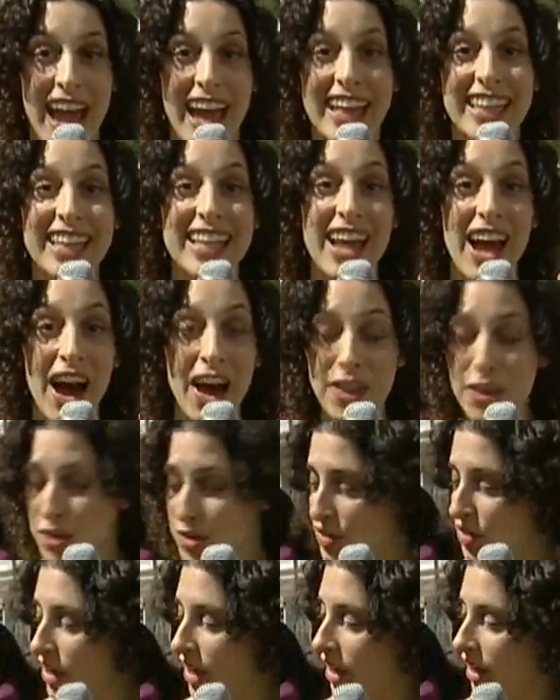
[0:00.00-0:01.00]
And the
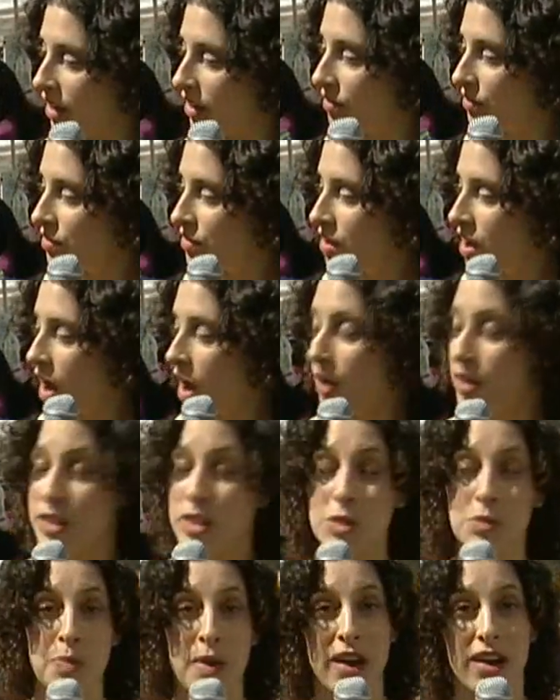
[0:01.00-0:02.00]
other thing are
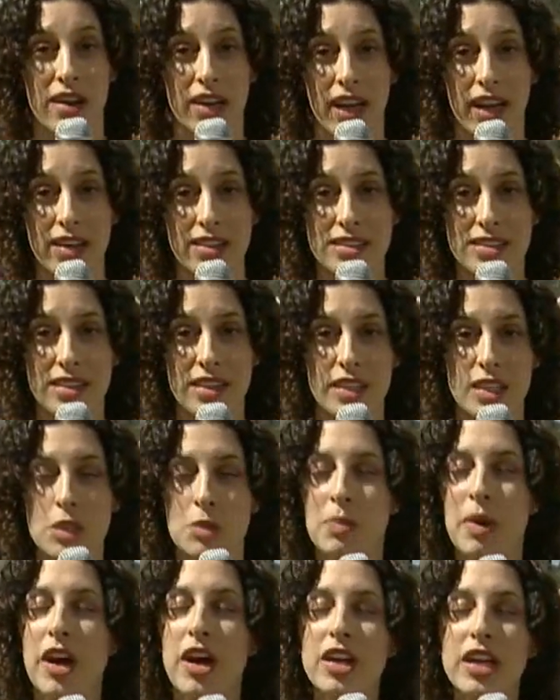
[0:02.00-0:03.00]
asparagus.
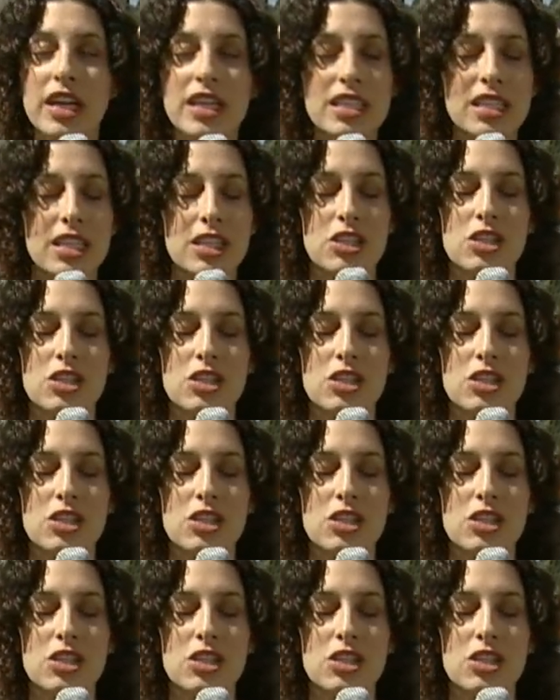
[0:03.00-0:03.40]
Asparagus